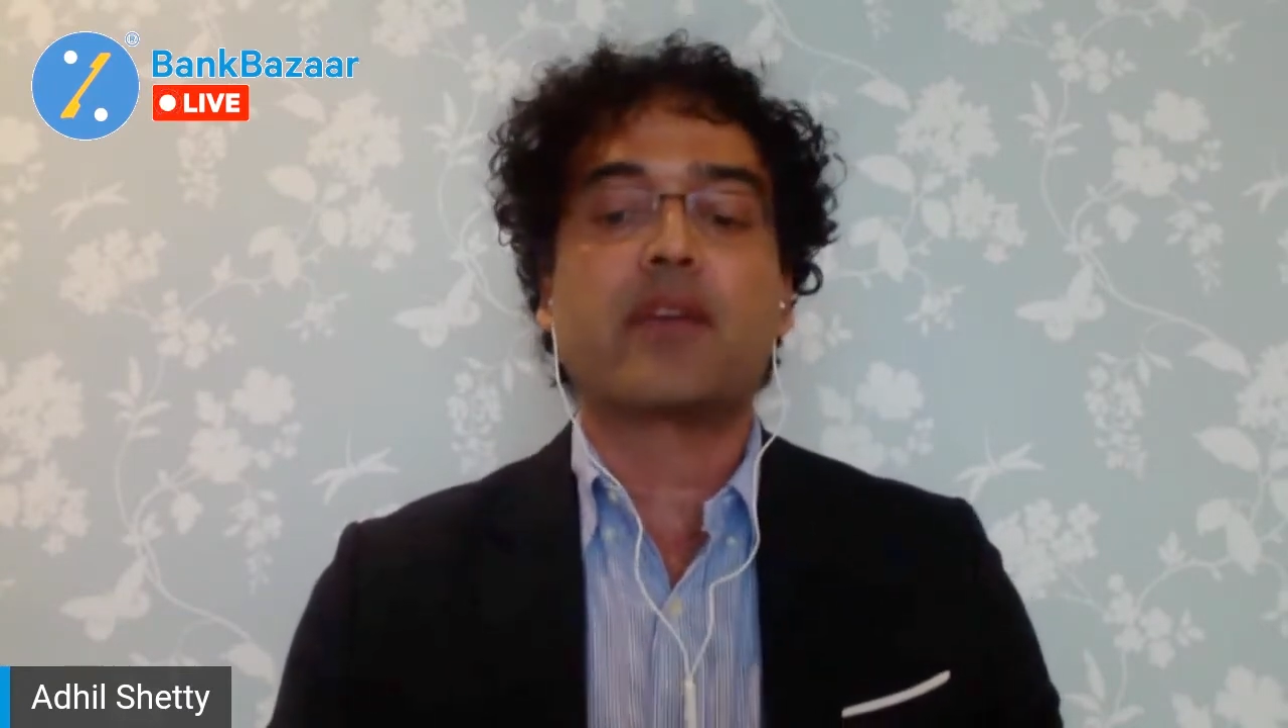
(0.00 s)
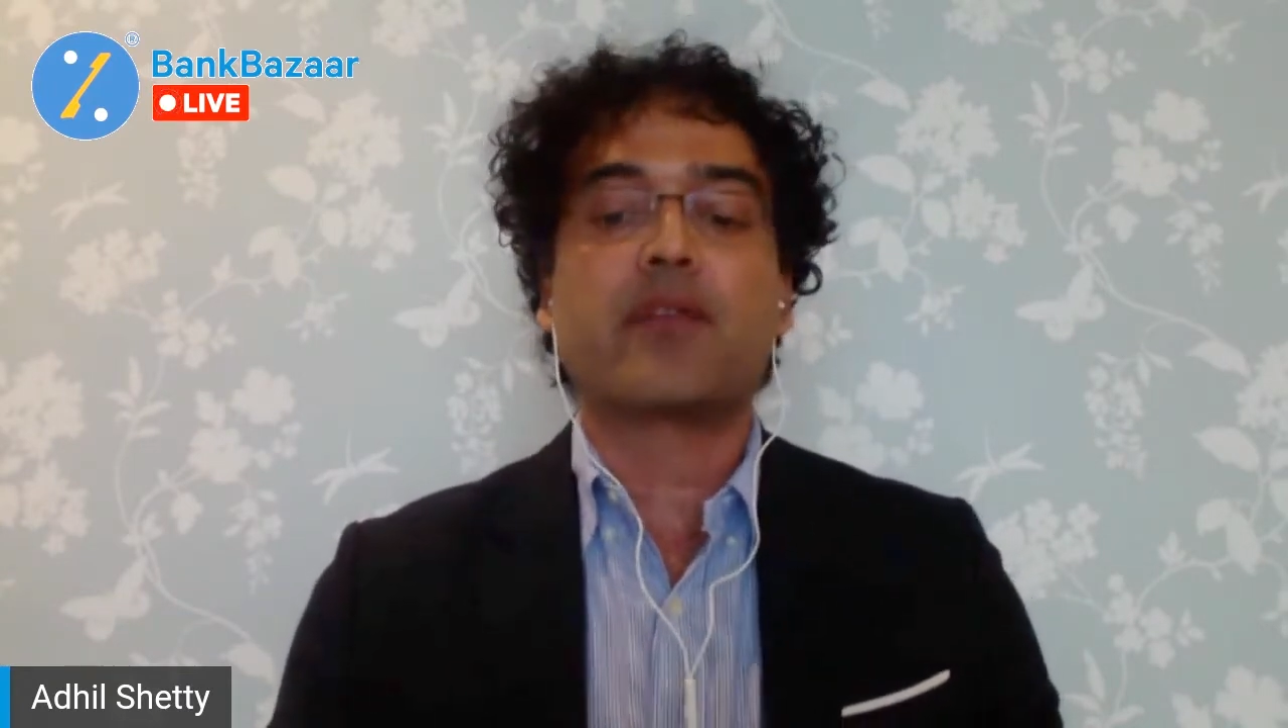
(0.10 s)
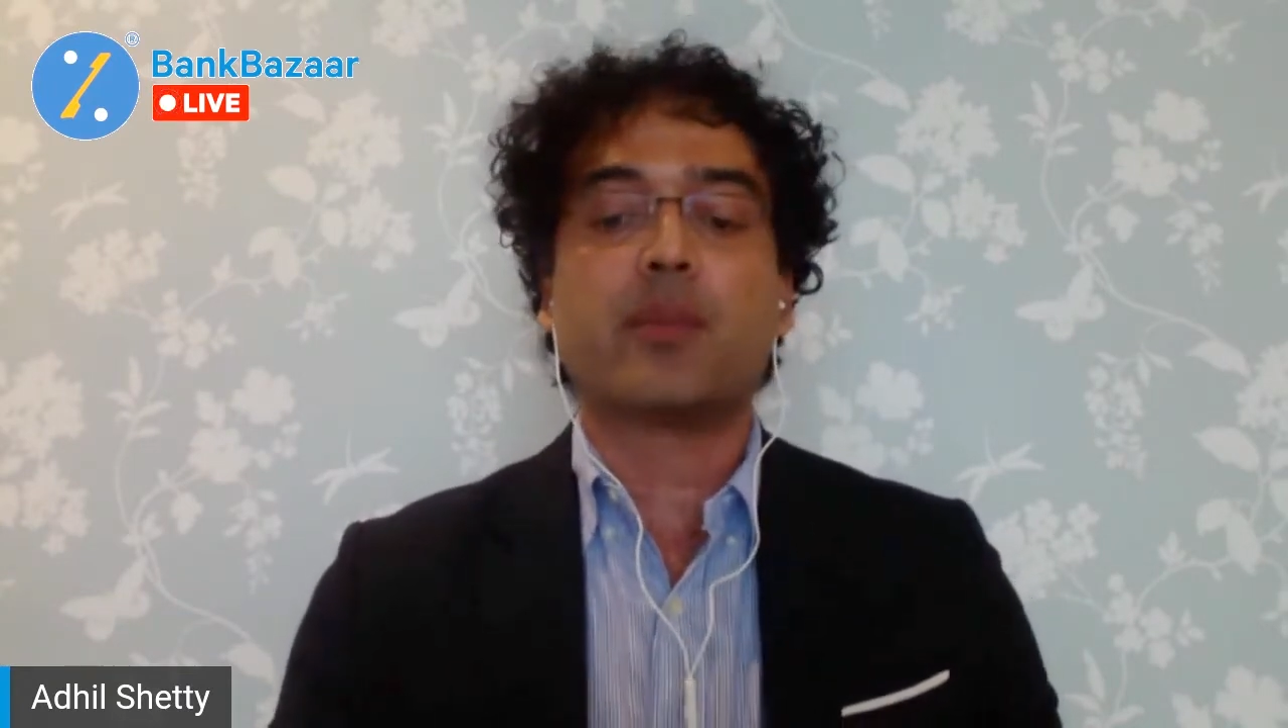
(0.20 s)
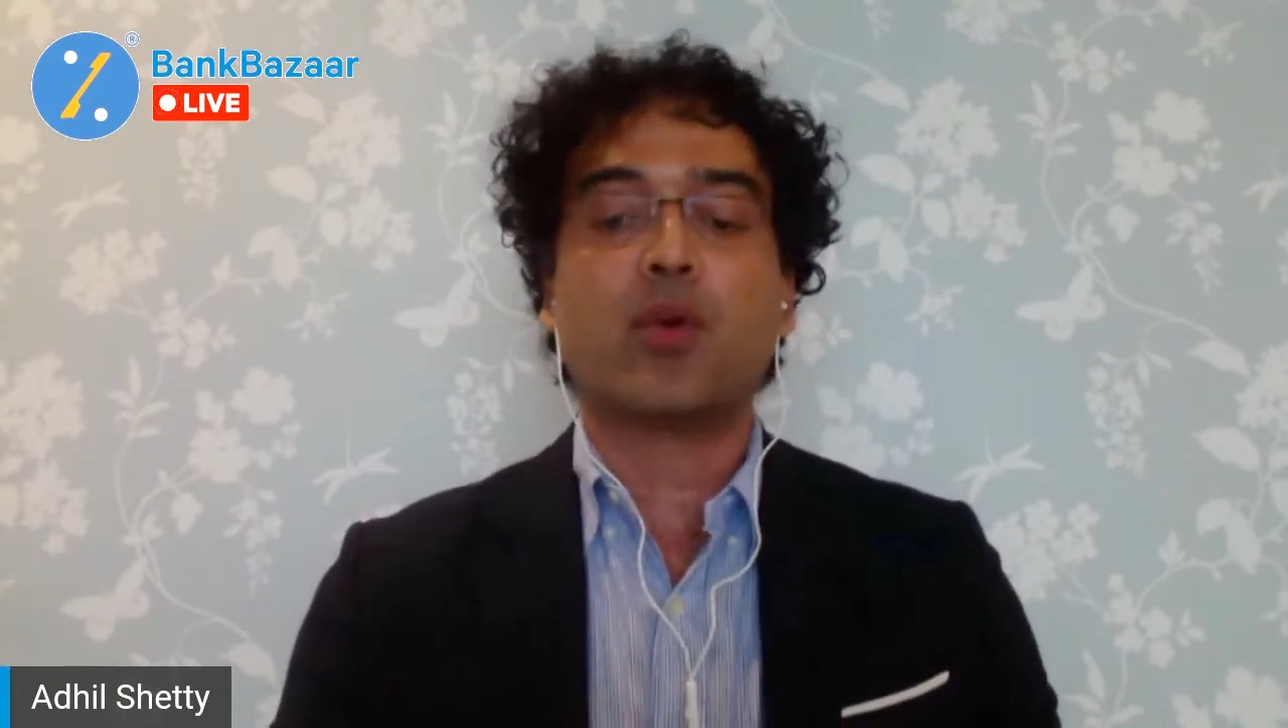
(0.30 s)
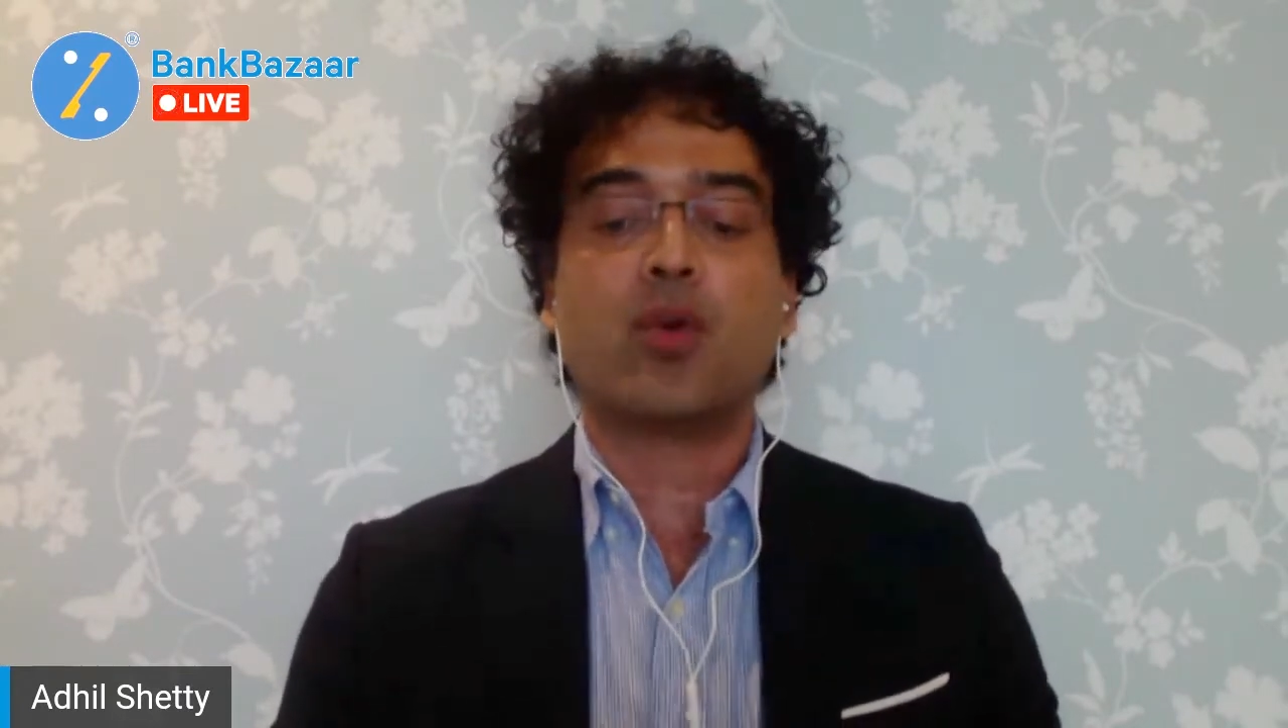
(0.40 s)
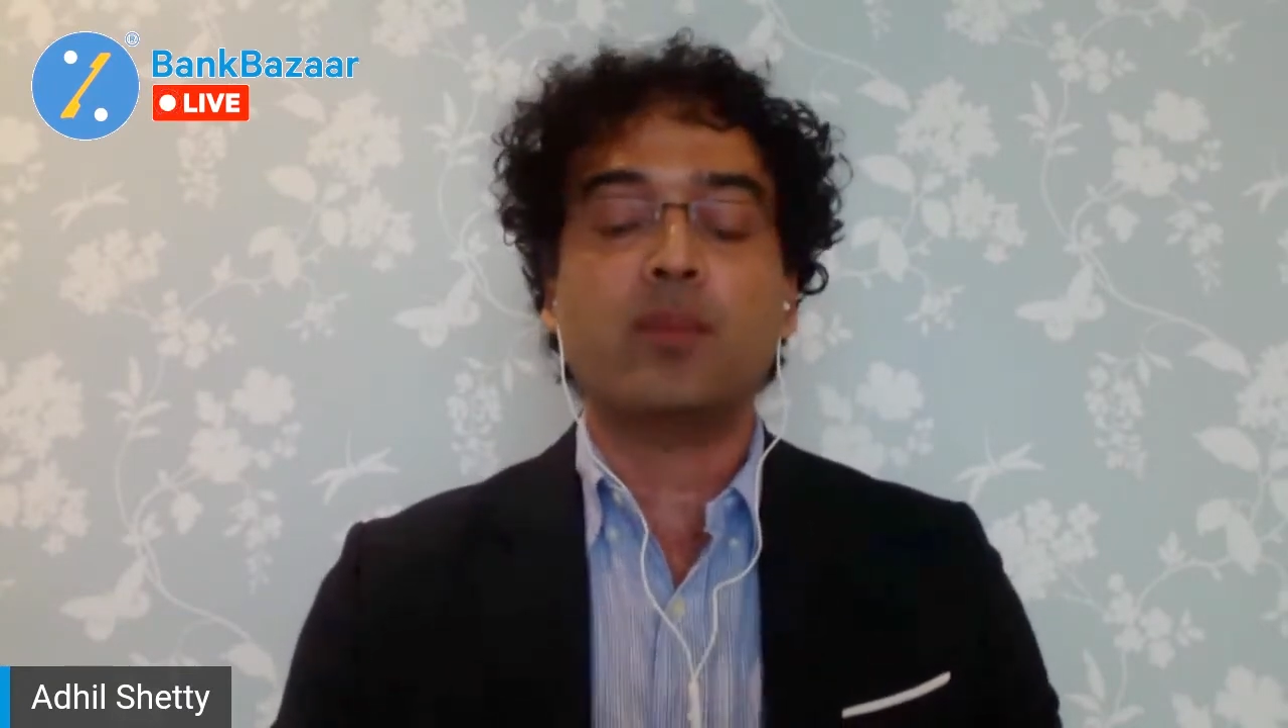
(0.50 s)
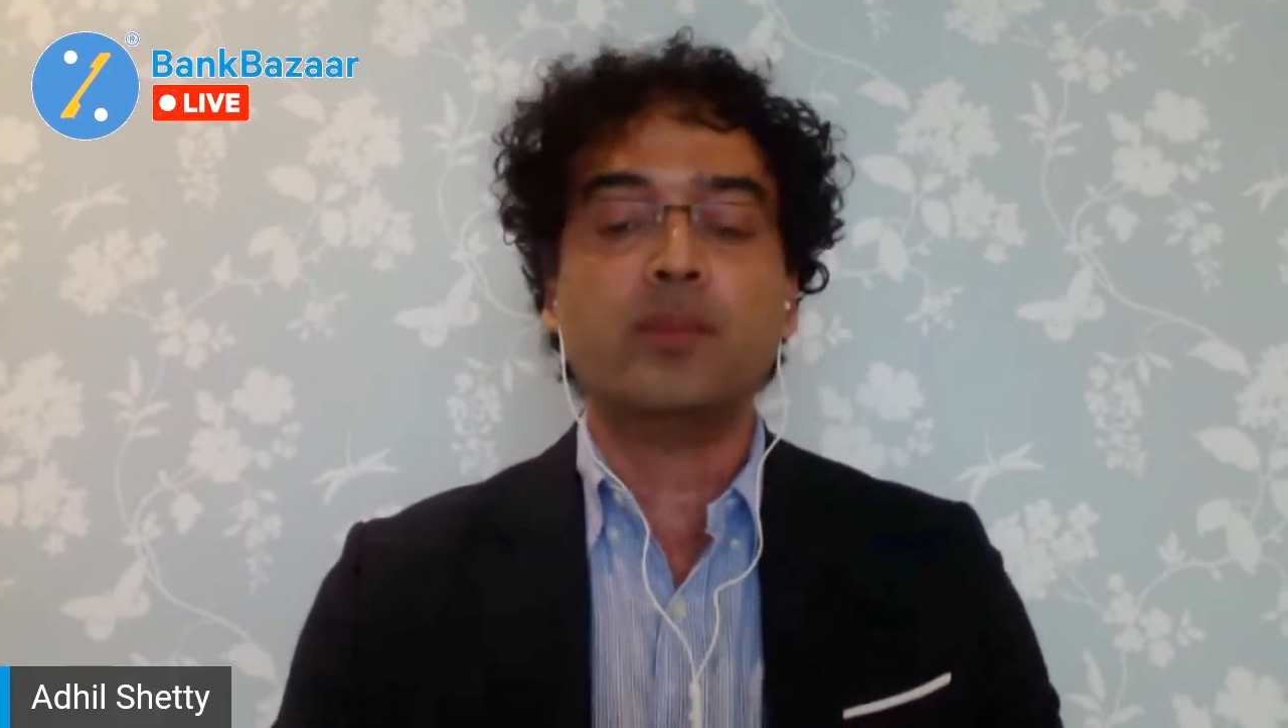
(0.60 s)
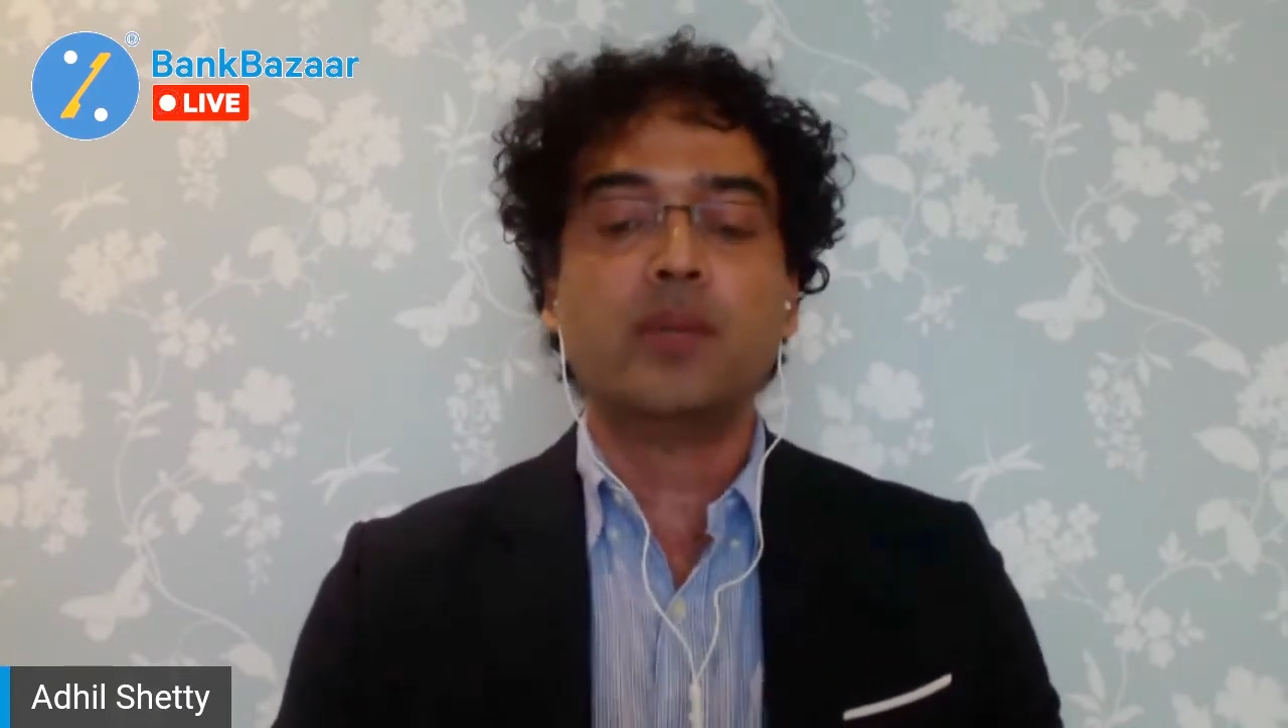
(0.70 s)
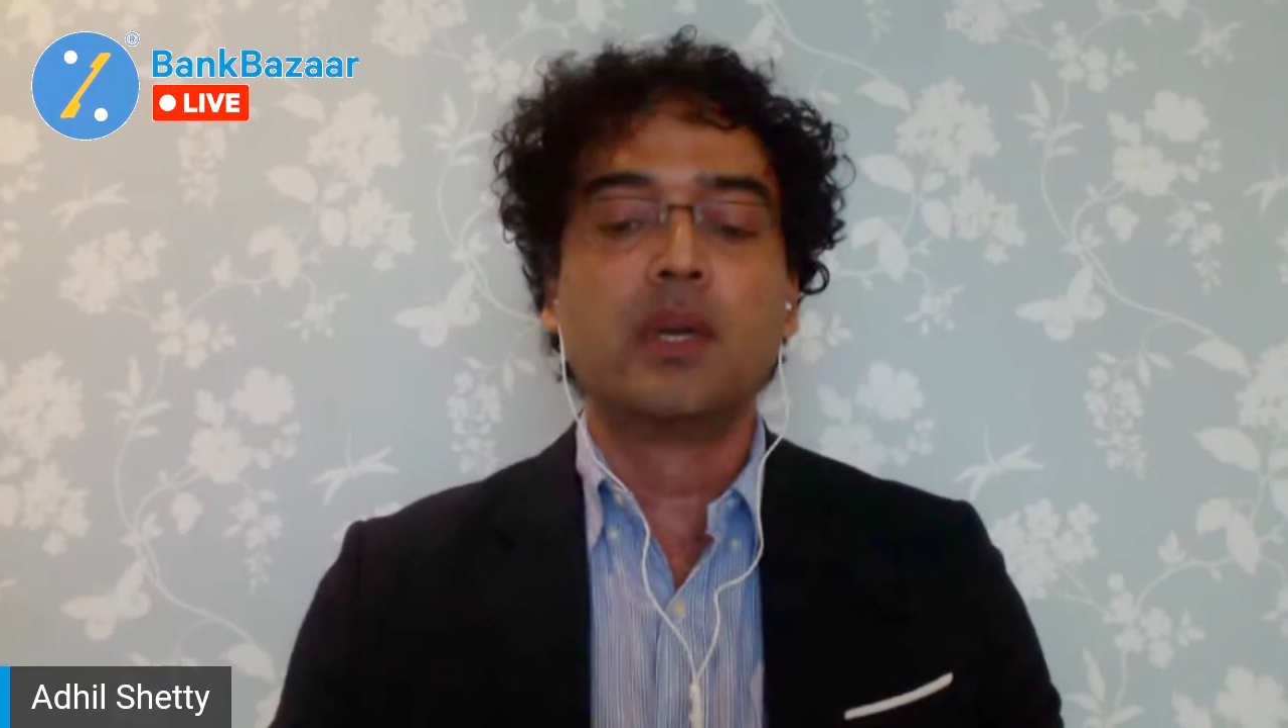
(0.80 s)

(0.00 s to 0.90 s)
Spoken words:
from home,